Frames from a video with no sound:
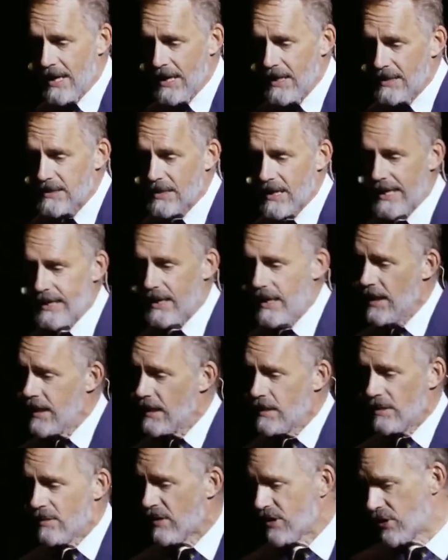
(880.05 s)
It's like
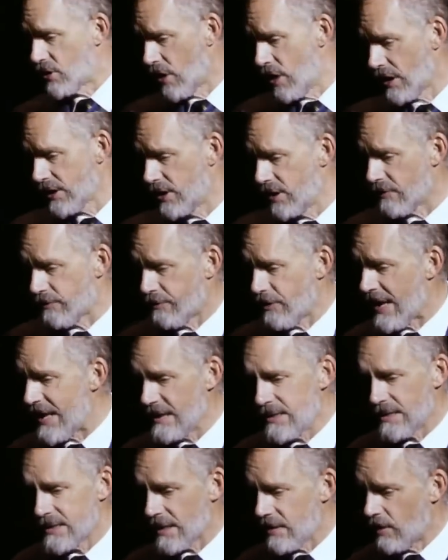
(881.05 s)
you can talk to your
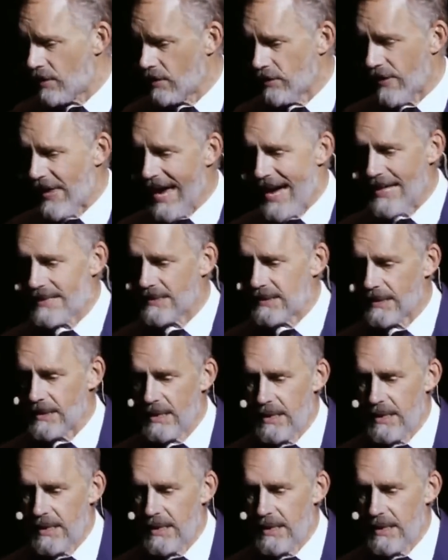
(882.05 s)
friends and all that,